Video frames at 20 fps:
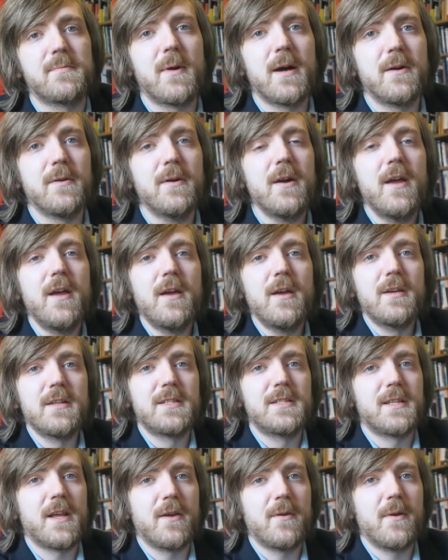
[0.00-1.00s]
as well.
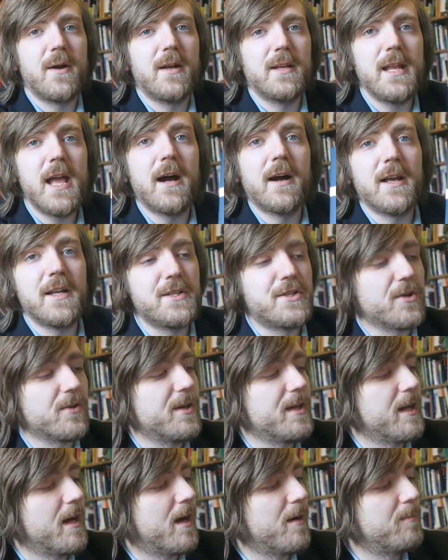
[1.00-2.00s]
So uh, yeah, I
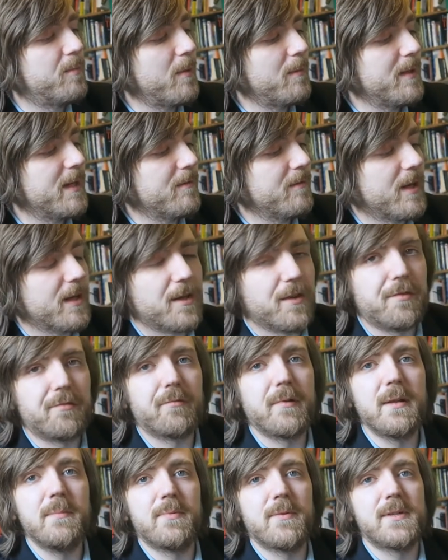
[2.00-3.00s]
enjoyed it. I'll probably give it like a
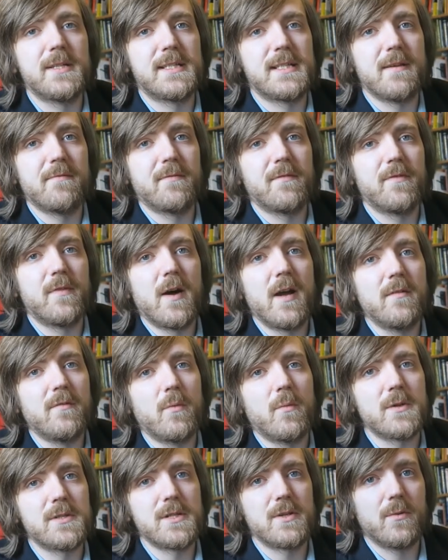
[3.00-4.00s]

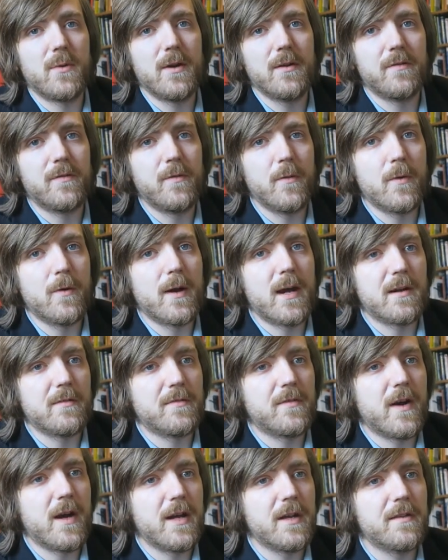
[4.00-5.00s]
3.75. It wasn't quite a 4 out
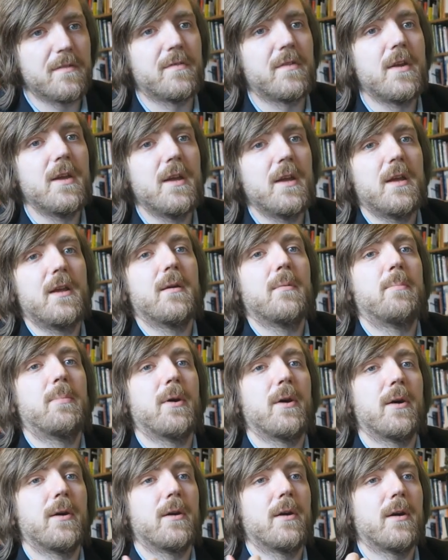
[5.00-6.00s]
of 5,
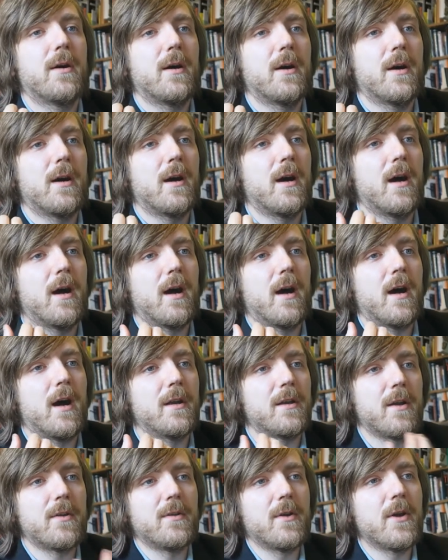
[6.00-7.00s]
but
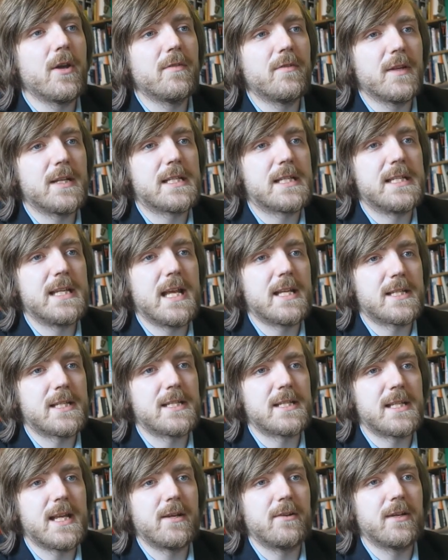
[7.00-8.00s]
I don't know if it's
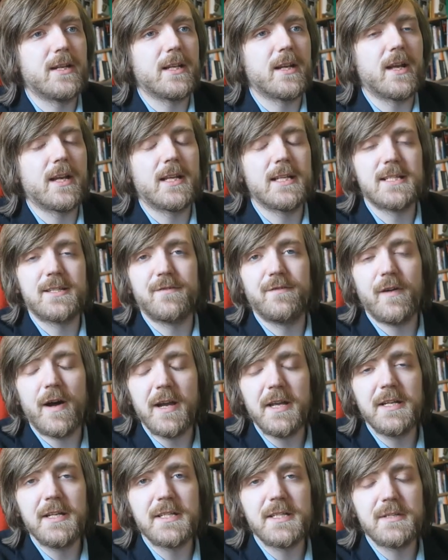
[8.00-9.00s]
necessarily like his
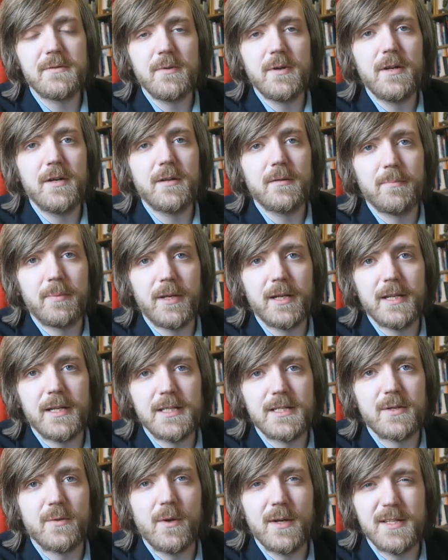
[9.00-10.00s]
finest work, but
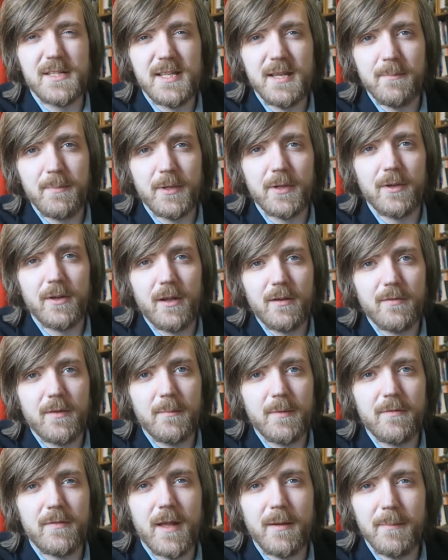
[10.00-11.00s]
it is quite typical of
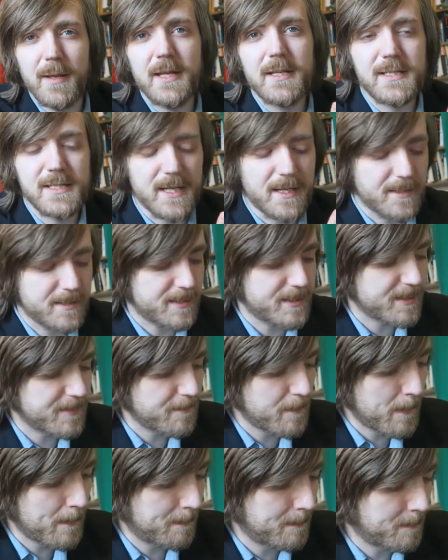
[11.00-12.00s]
him, if that makes
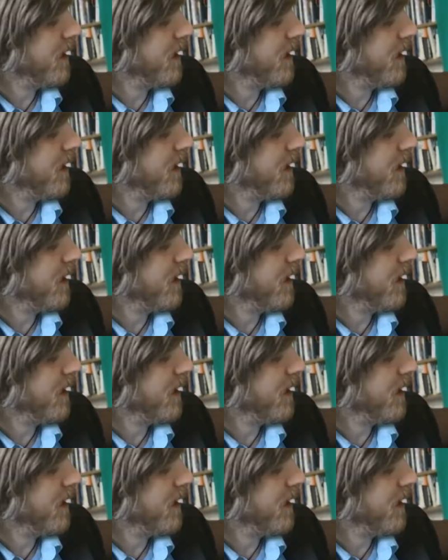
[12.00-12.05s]
sense.